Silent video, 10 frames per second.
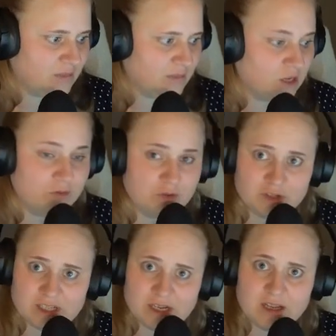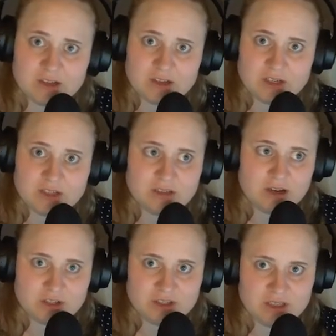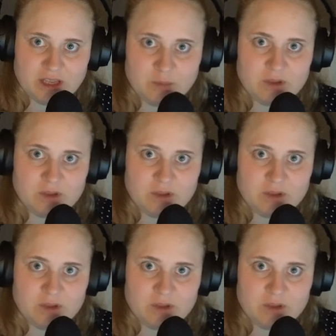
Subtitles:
Of course, Alligatoah is an artist name.